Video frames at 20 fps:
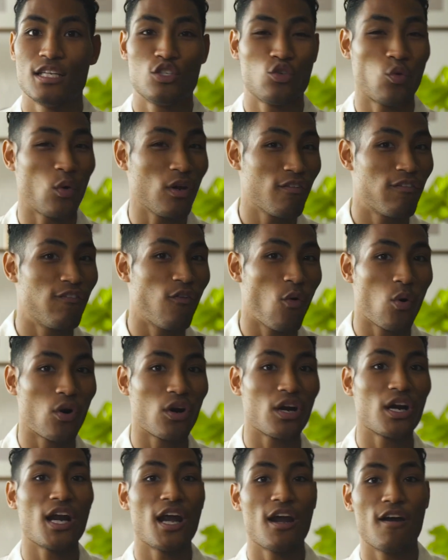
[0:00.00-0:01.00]

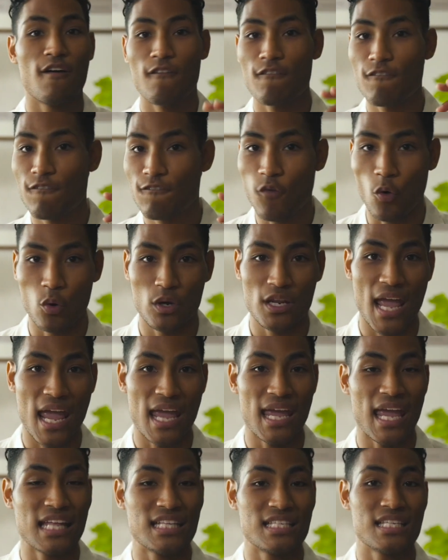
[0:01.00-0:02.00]
24,
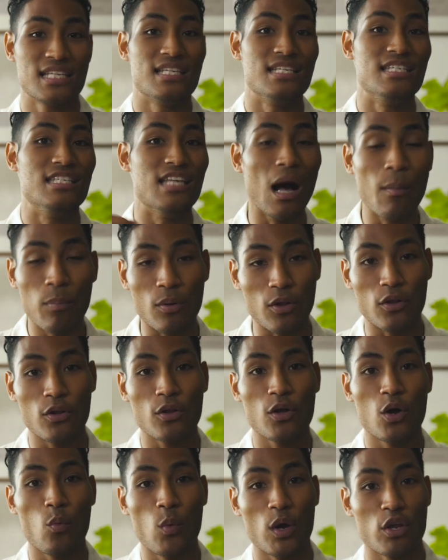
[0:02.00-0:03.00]
48. It's
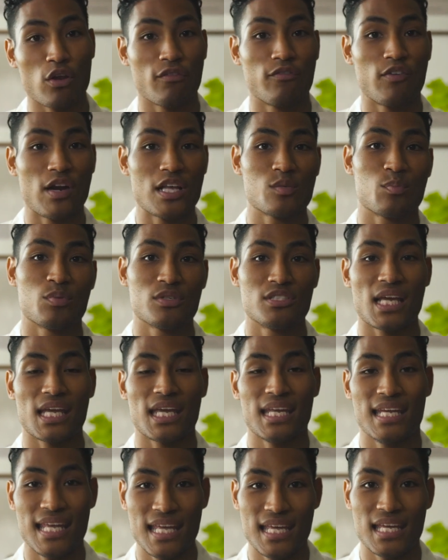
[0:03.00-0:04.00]
double what your frames per
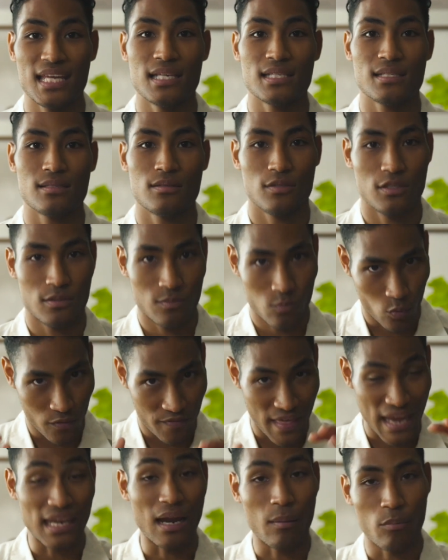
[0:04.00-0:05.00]
second is,
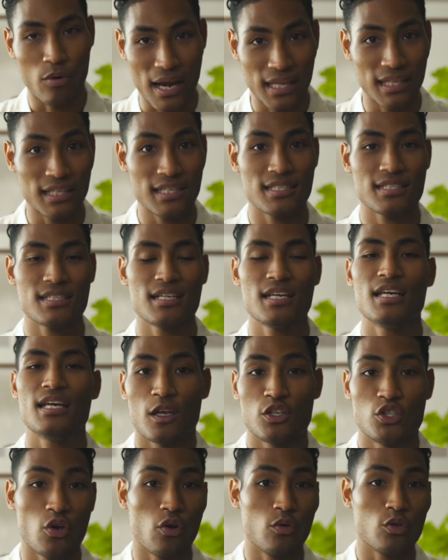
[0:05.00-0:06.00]
well, that number at least.
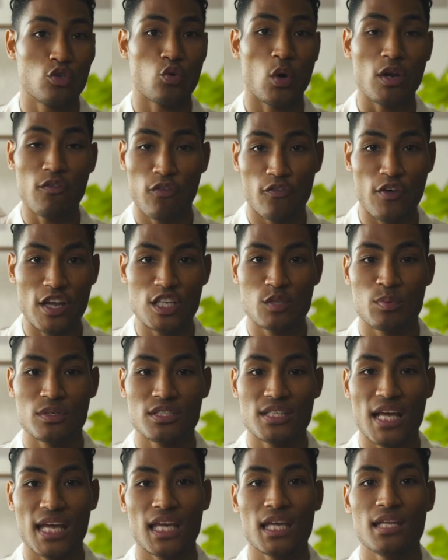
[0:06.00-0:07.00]
So 24 frames per
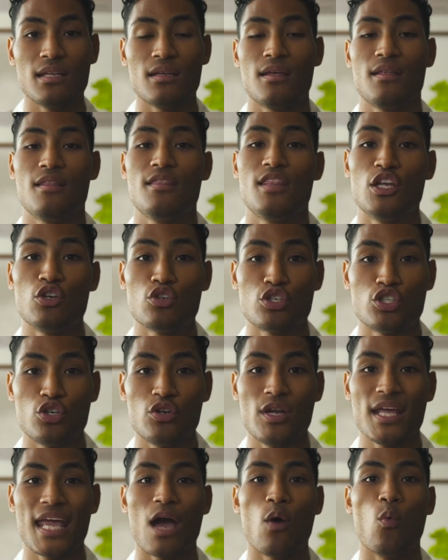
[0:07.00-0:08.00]
second, then you're
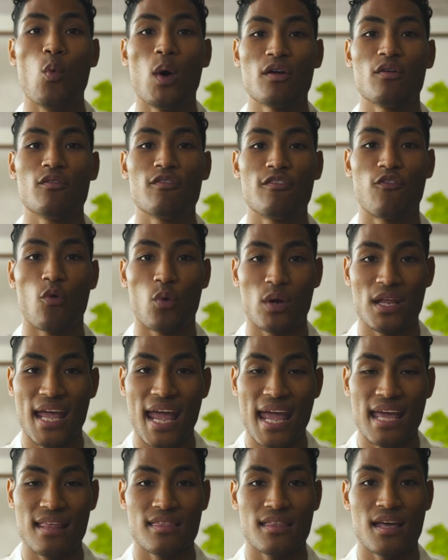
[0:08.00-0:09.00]
shooting at
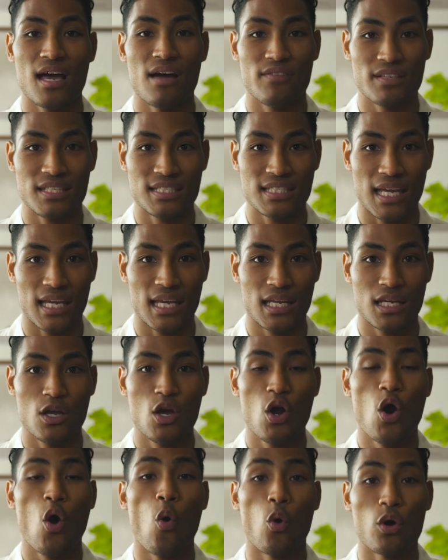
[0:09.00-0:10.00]
1/48th of a second,
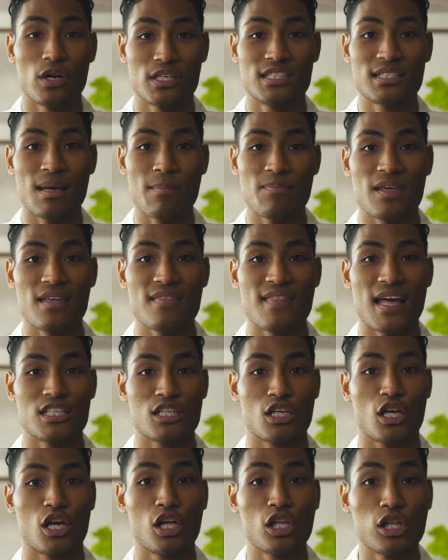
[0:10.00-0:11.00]
or something
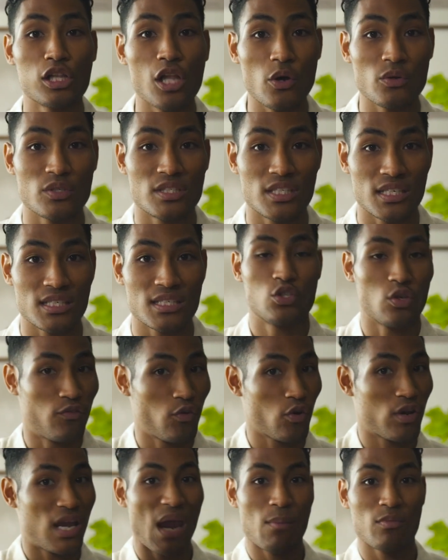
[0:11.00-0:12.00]
that's closest. So if
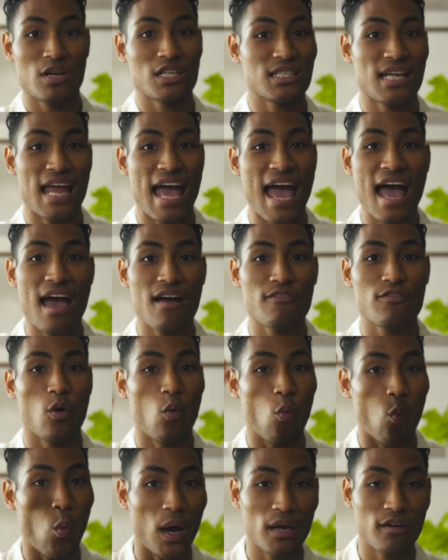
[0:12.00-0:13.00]
your camera doesn't have
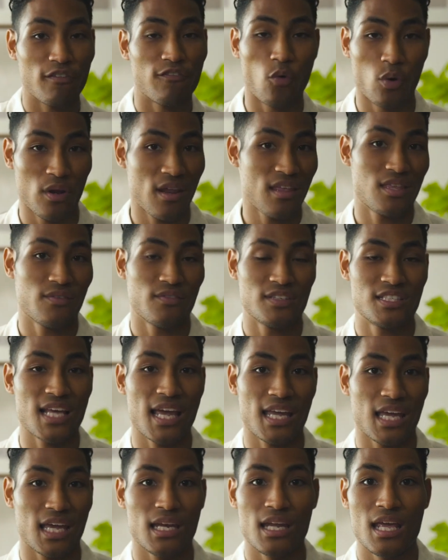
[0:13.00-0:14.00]
1/48th of a
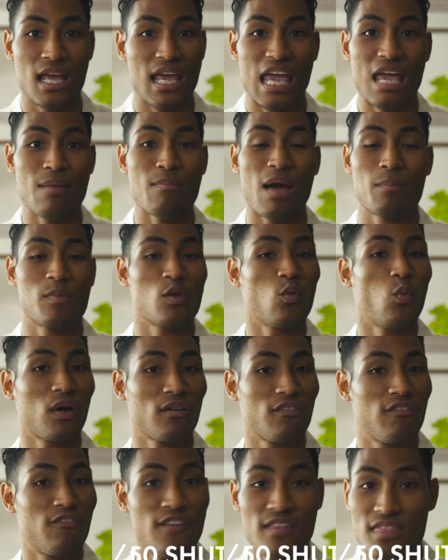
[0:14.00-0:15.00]
second, it might be
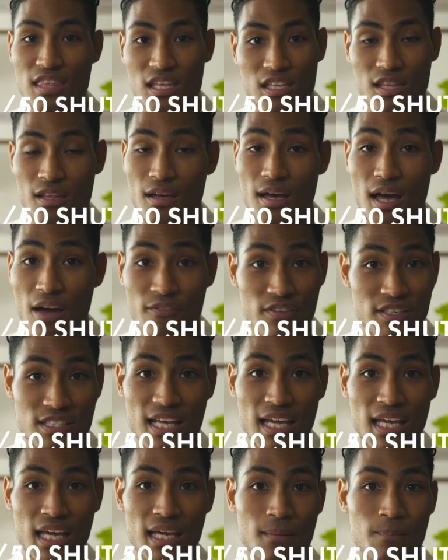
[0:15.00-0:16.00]
1/50th of a
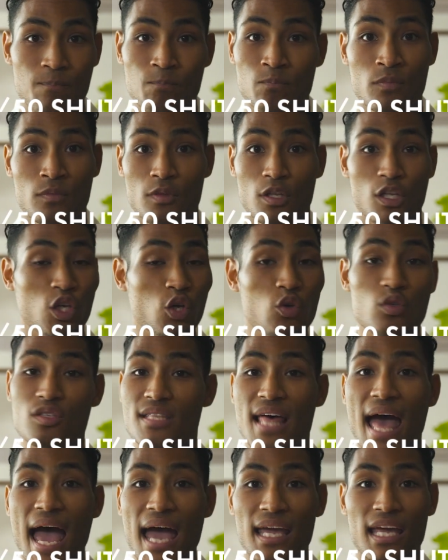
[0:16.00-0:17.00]
second.
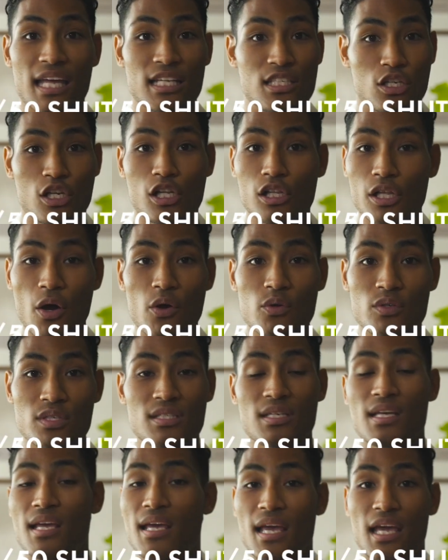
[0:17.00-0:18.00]
Use that, it's
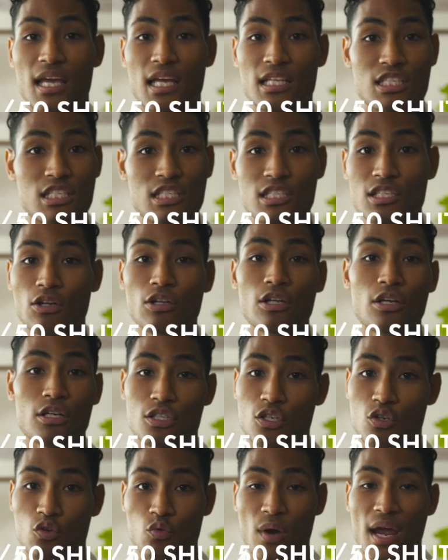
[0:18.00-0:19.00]
close, it still
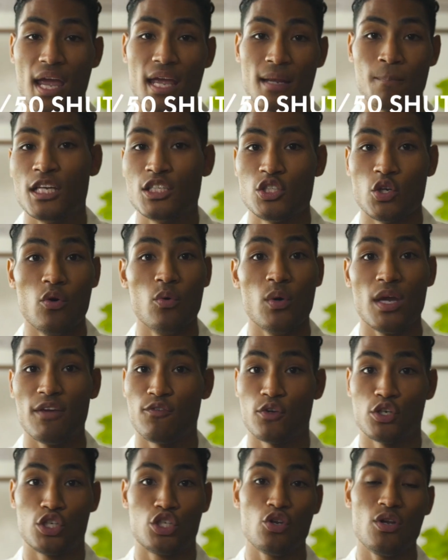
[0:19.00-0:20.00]
looks great. So
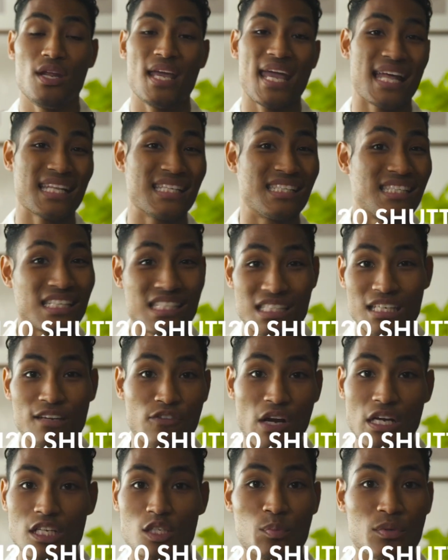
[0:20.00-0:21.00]
if you're shooting at 60
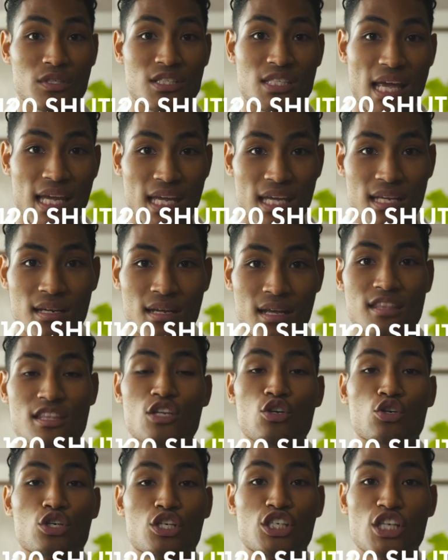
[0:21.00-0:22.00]
frames per second,
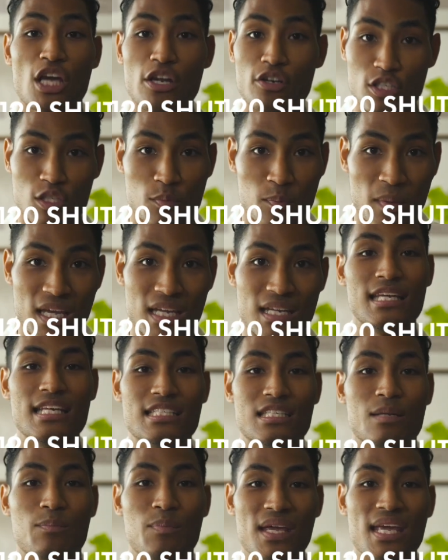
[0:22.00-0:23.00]
then your shutter speed
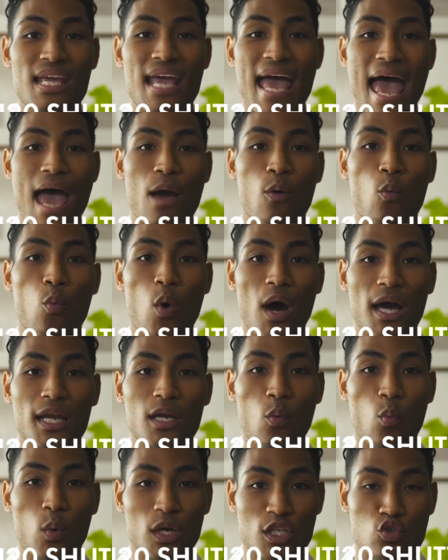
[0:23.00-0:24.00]
needs to be at
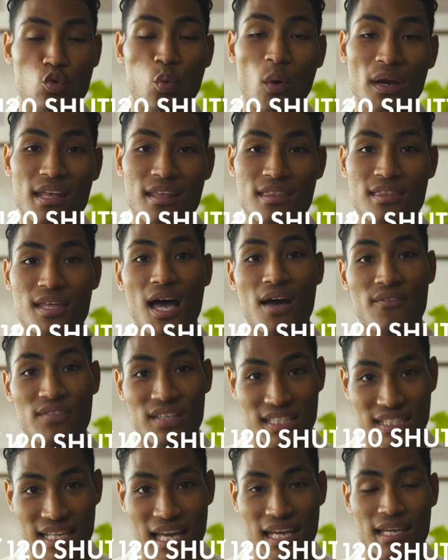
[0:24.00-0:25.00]
1/120th of
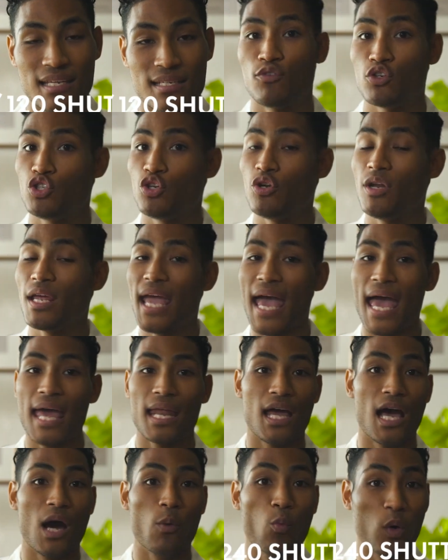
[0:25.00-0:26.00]
a second. If you're shooting
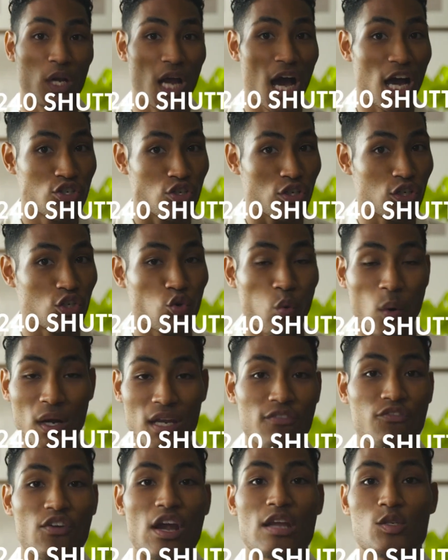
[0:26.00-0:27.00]
at
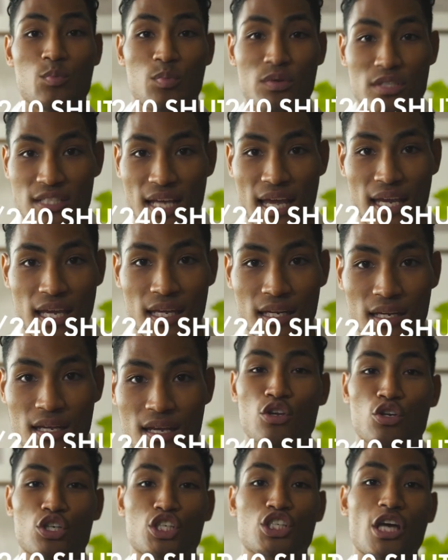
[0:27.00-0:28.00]
120 frames per second,
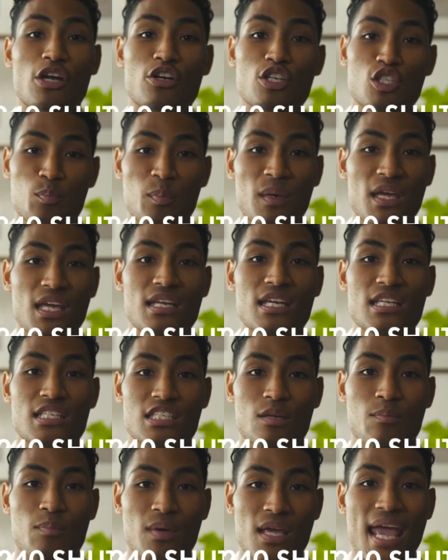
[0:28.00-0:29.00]
then your shutter speed
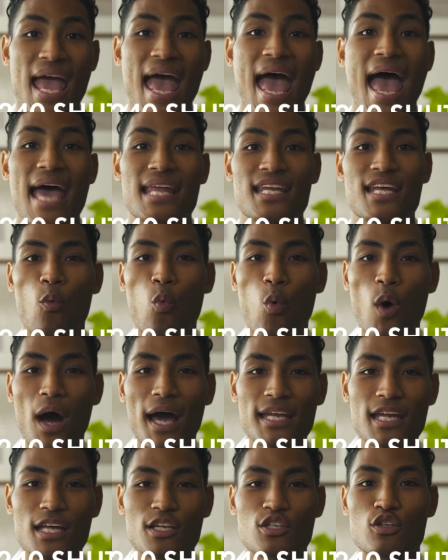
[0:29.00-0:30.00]
needs to be at
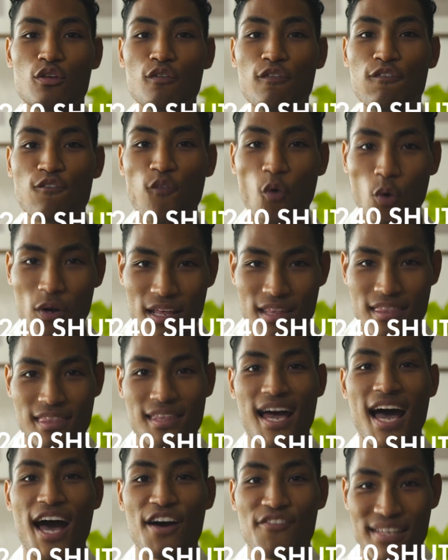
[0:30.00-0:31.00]
1/240th
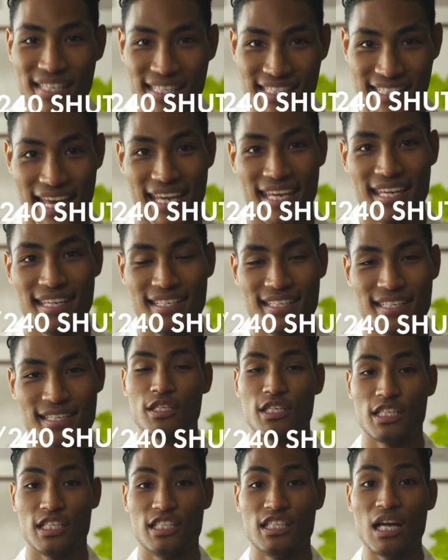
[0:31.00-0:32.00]
of a second,
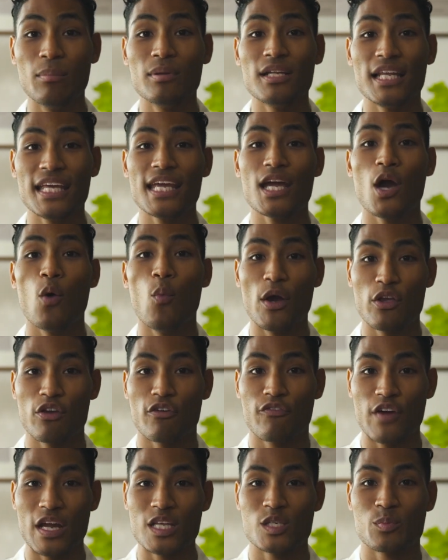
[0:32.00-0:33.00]
just doubling what
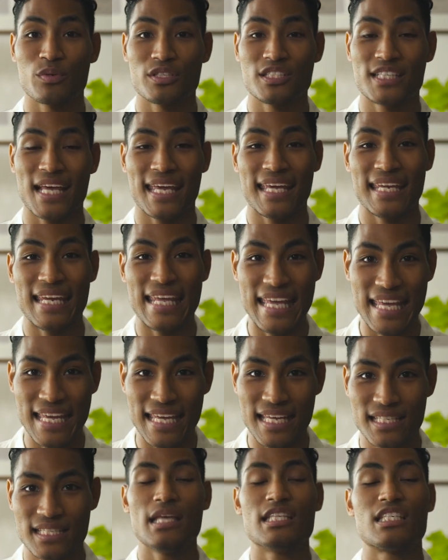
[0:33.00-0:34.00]
your frames per second
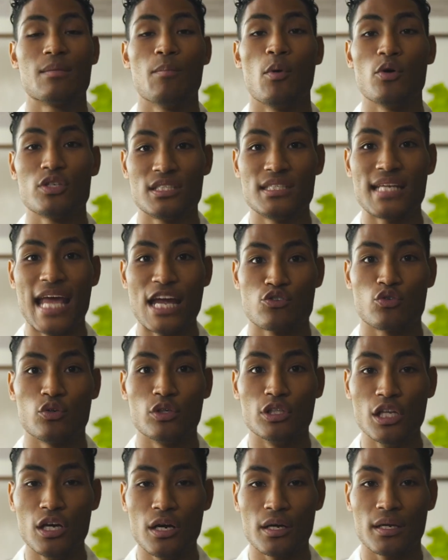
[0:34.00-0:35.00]
is. It's the most
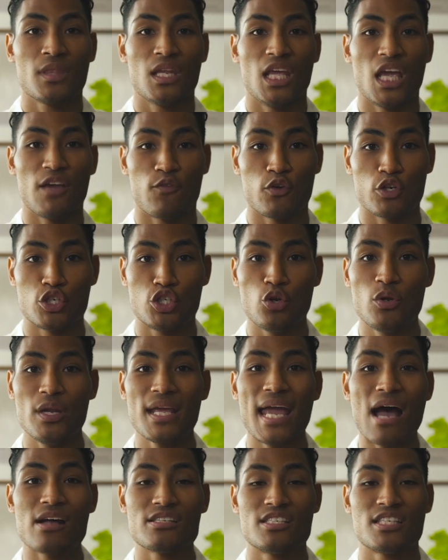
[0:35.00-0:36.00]
natural look. If you're
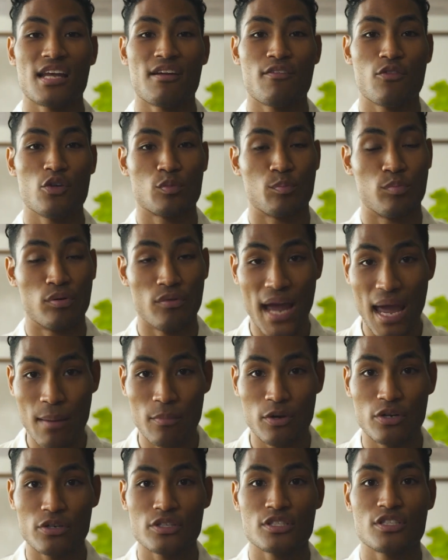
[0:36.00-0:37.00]
shooting outside of those
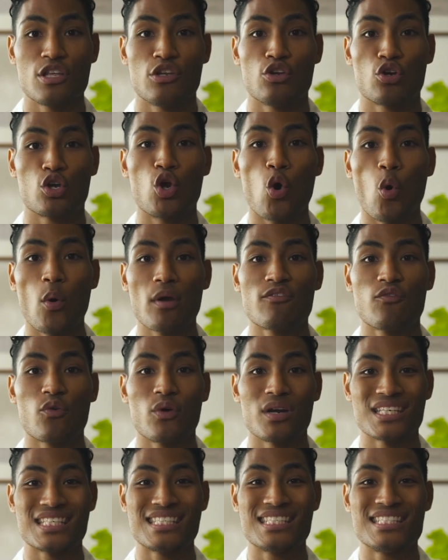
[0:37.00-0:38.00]
parameters, then you're going
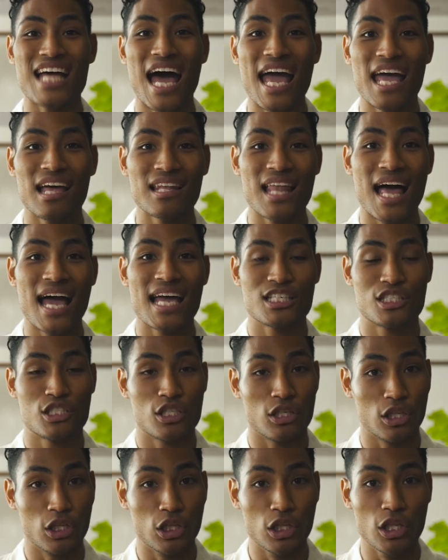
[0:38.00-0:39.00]
for a
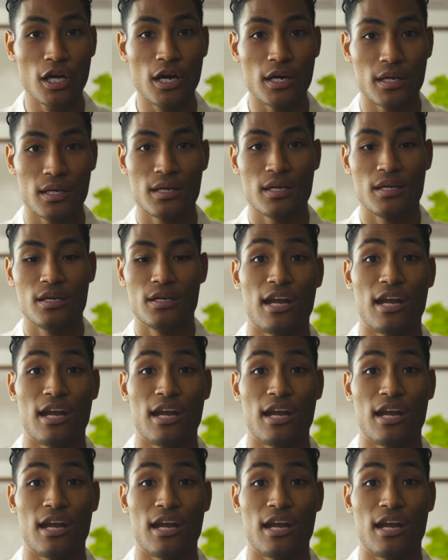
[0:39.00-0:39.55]
stylized look.